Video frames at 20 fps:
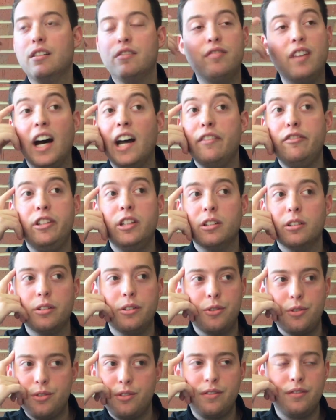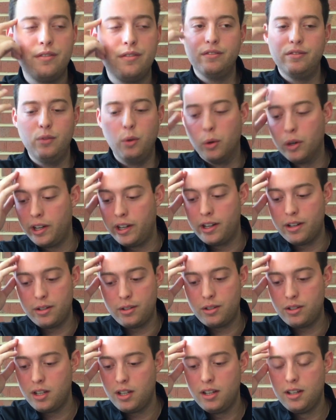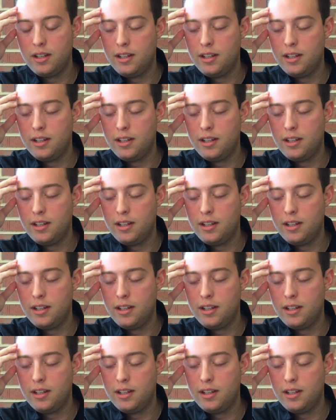5 years, 4 years,